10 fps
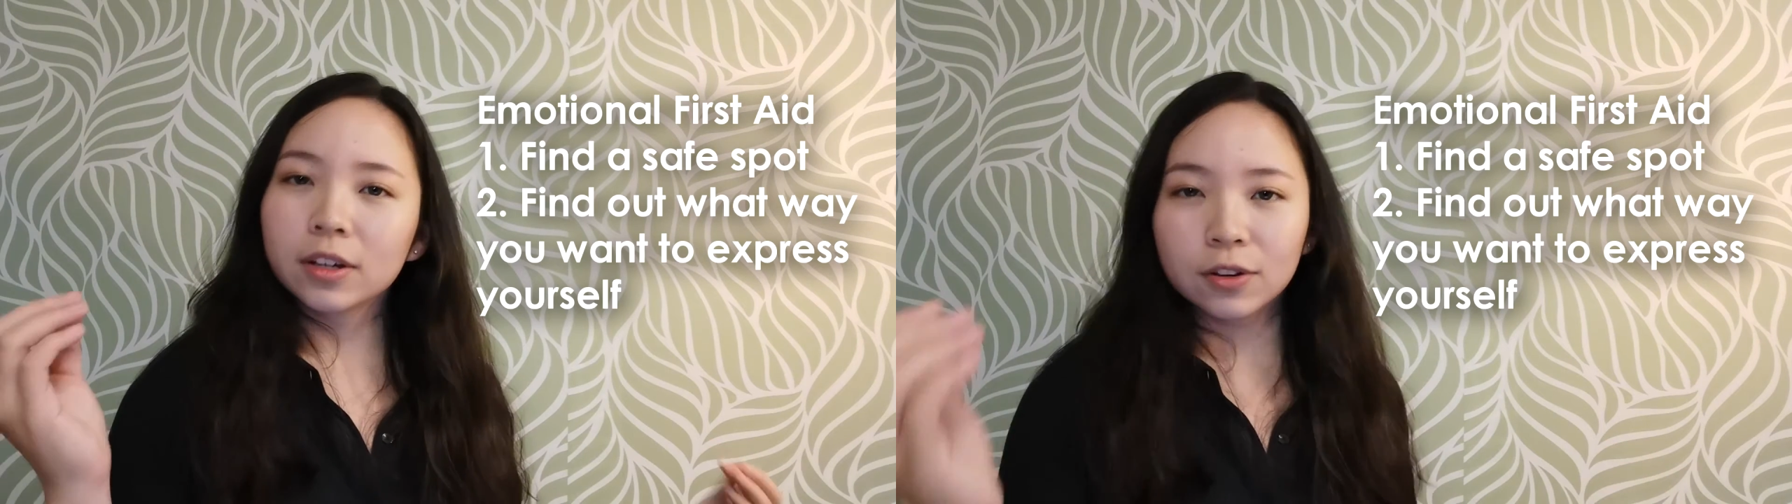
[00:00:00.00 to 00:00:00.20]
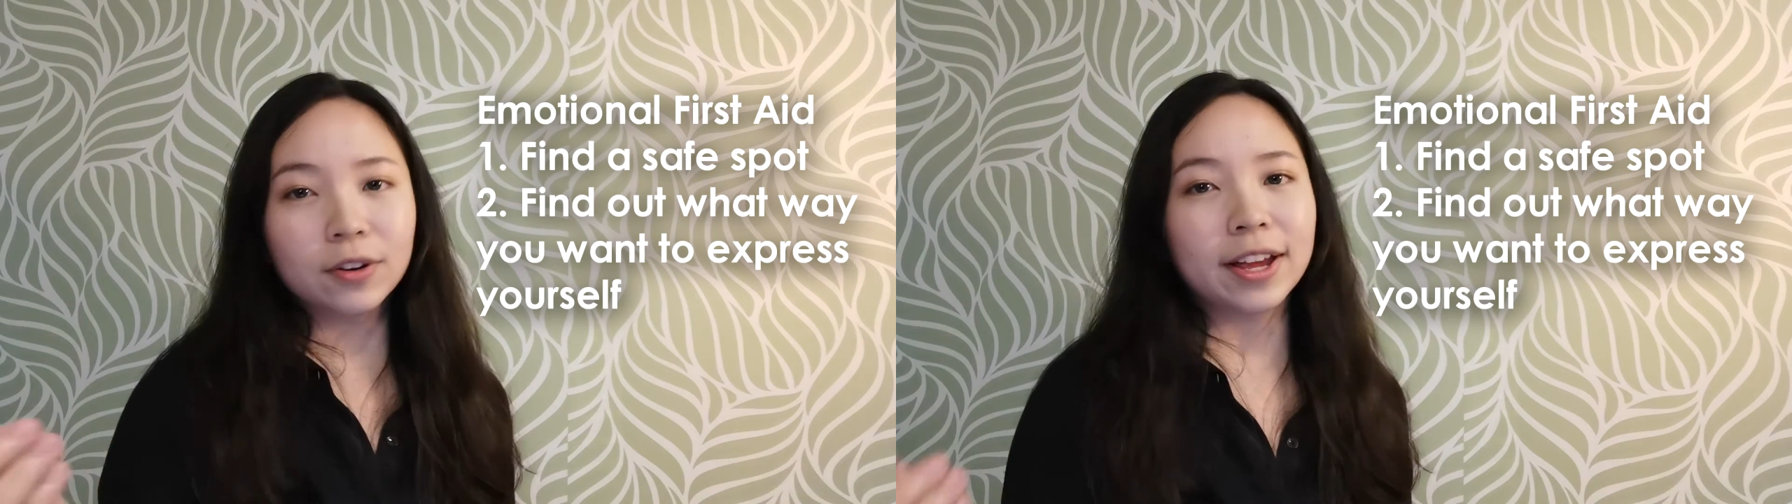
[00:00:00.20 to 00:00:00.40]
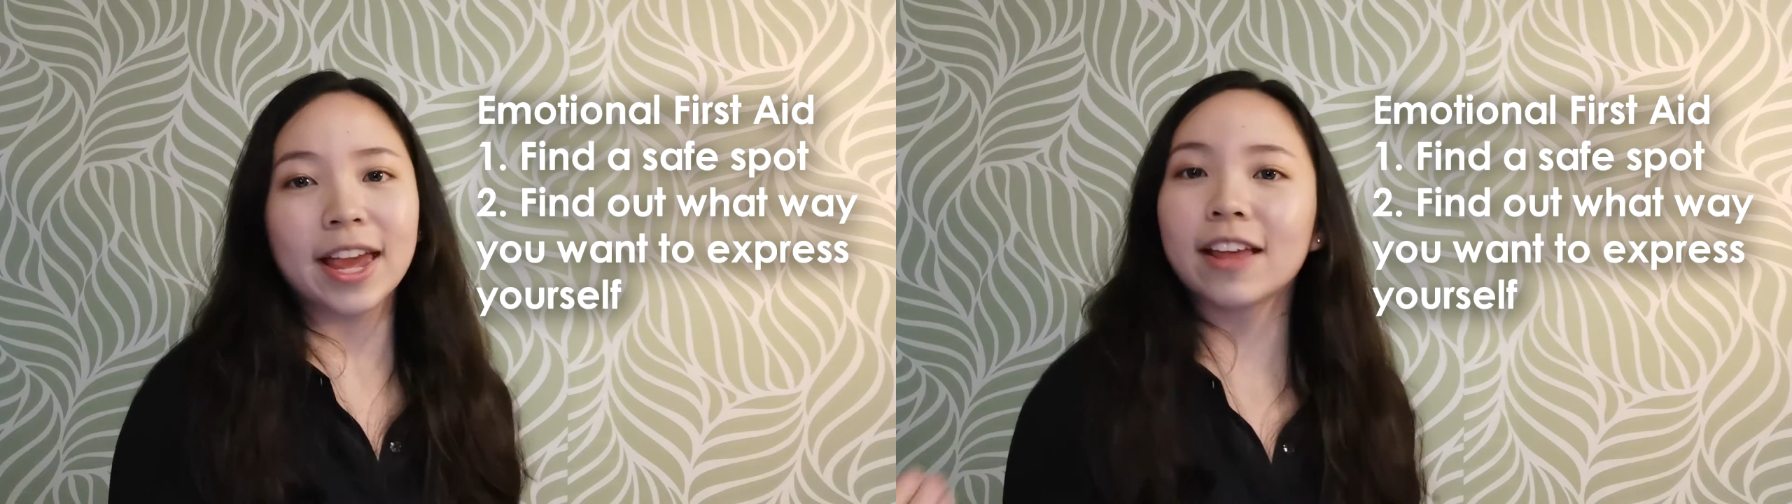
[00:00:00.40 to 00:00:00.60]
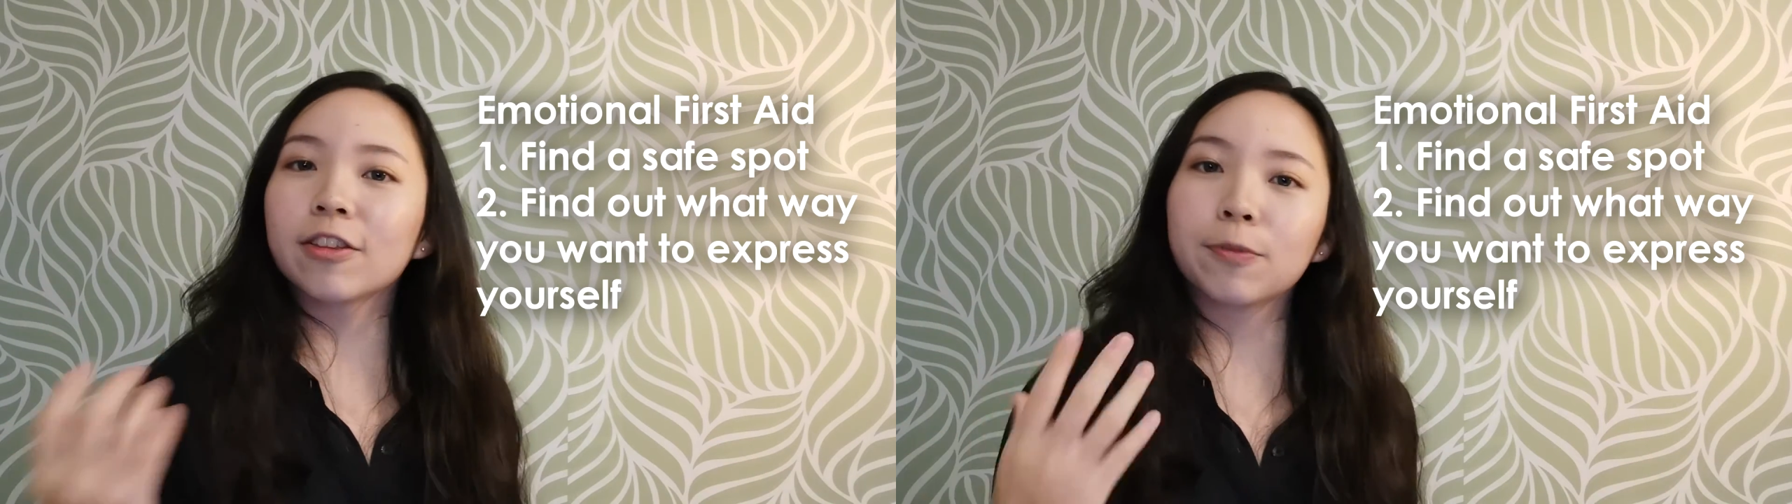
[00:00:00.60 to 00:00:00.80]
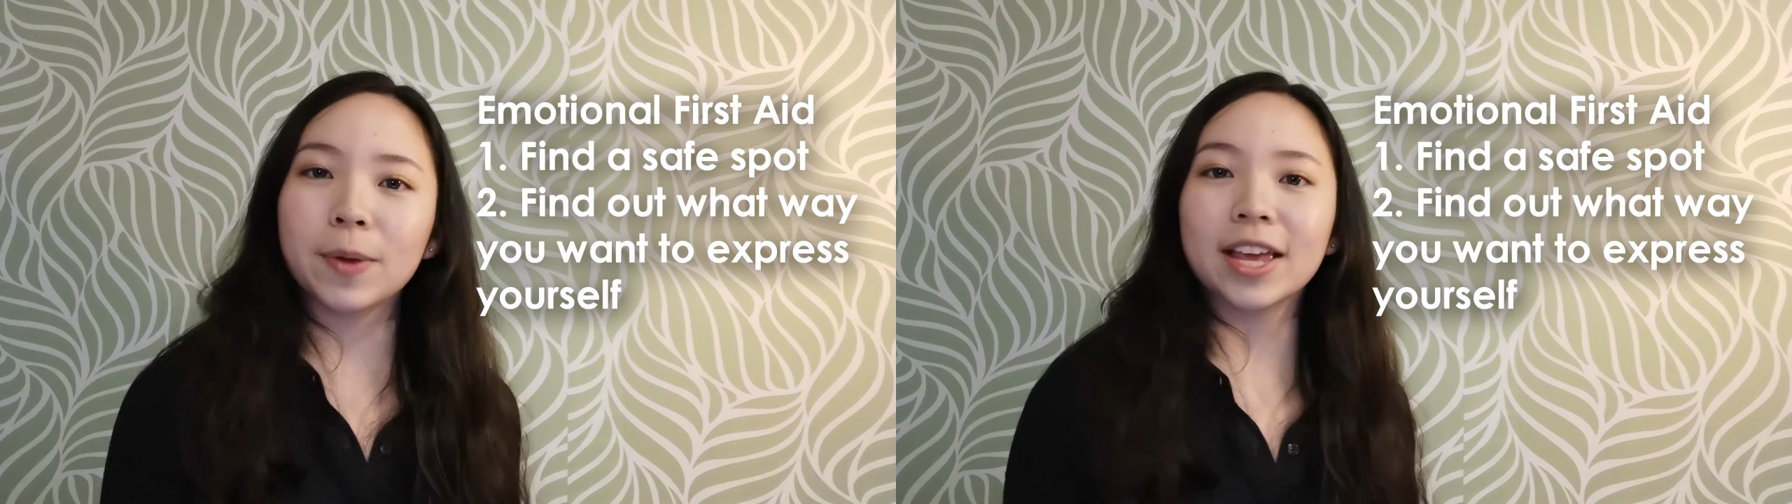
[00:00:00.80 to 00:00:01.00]
Go ahead,
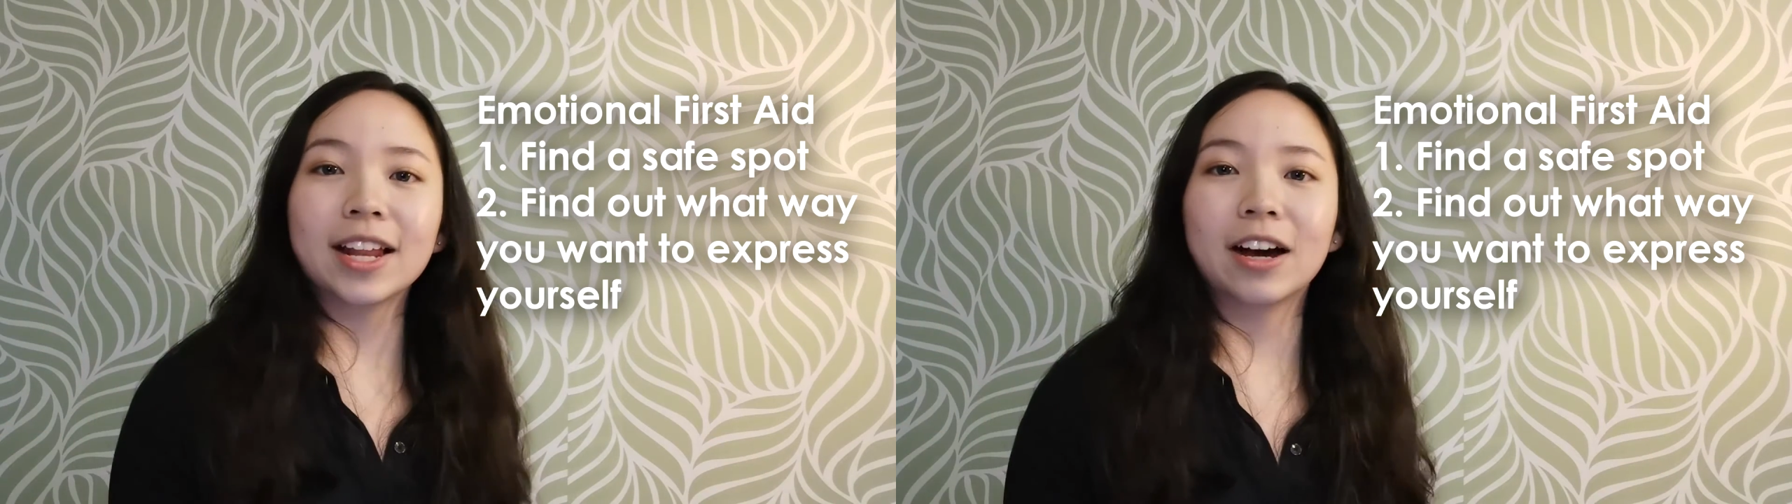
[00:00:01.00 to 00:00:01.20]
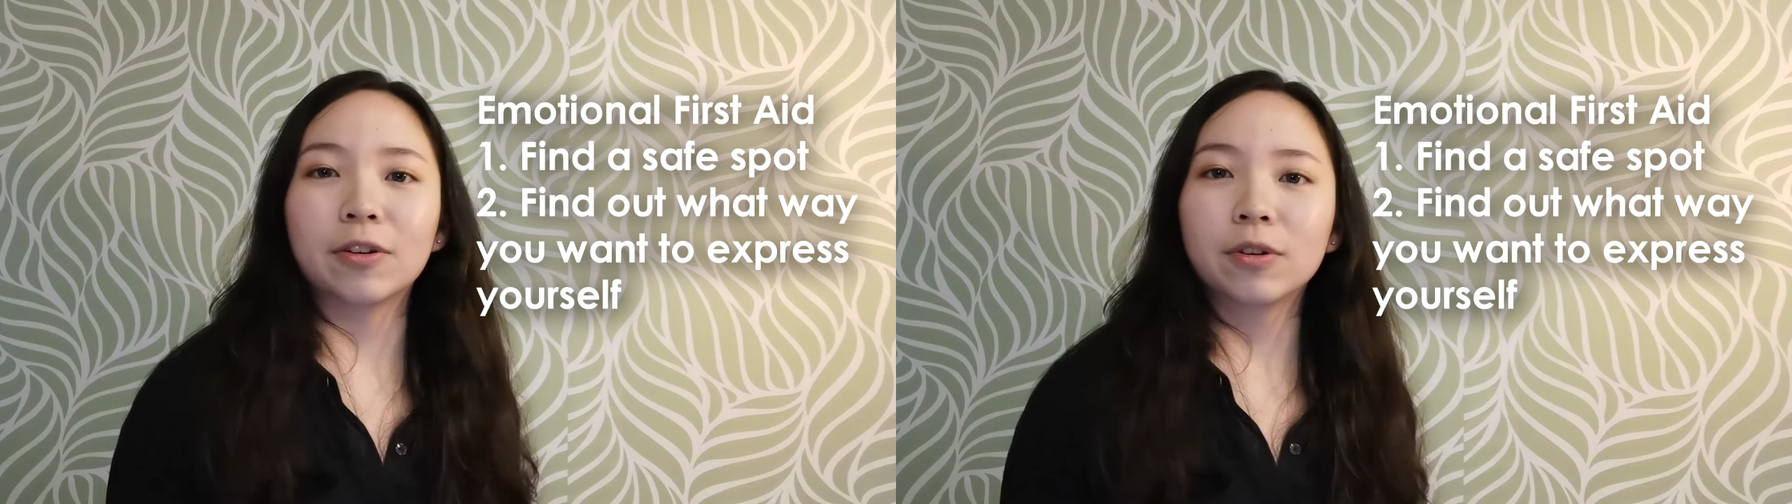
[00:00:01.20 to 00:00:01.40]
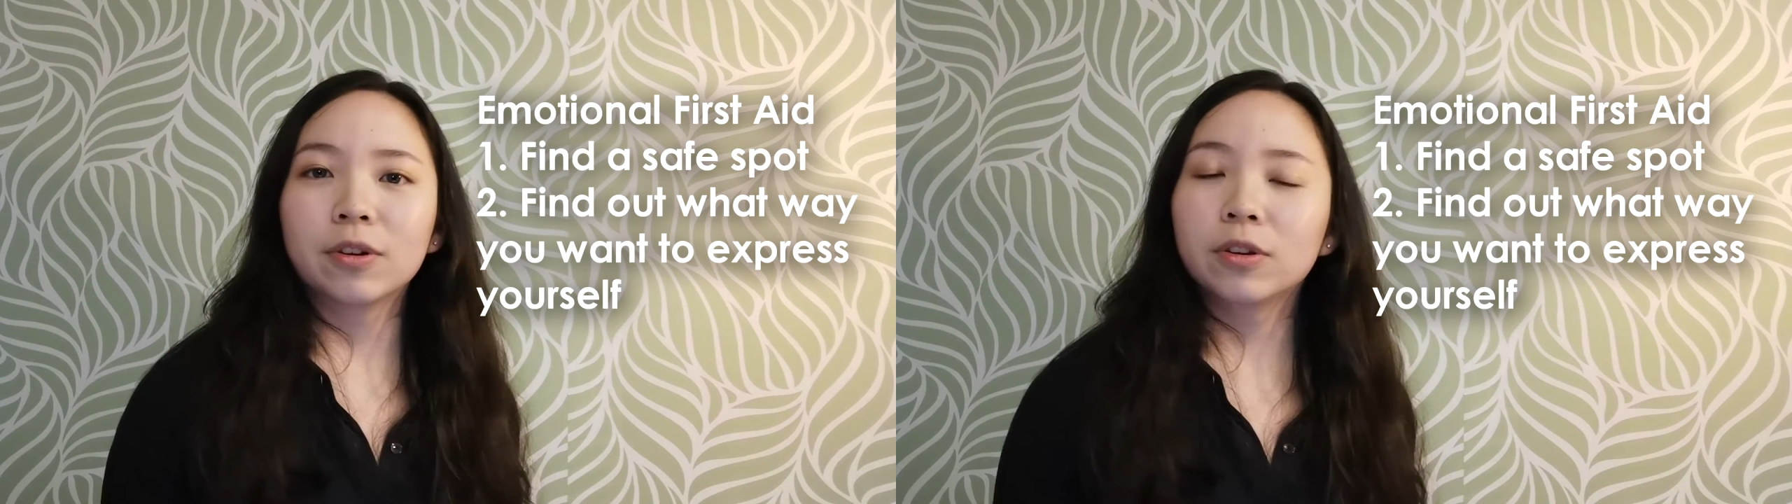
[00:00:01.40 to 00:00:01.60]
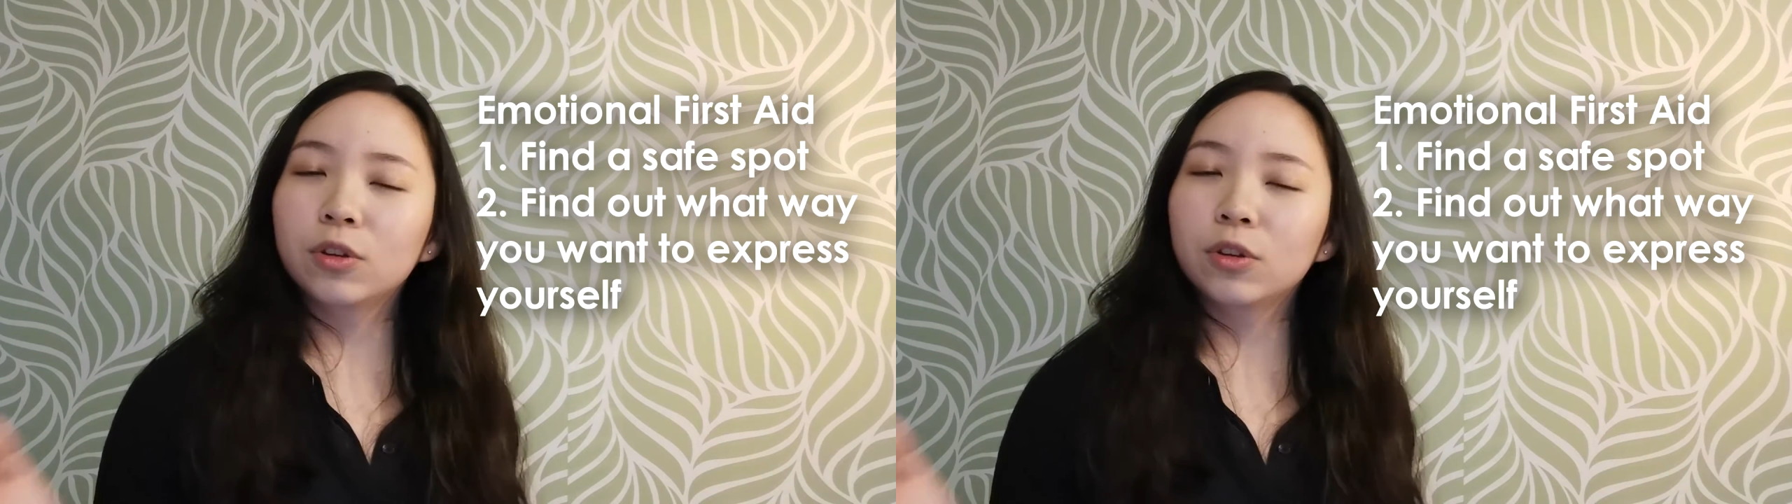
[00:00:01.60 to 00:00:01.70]
speak it out.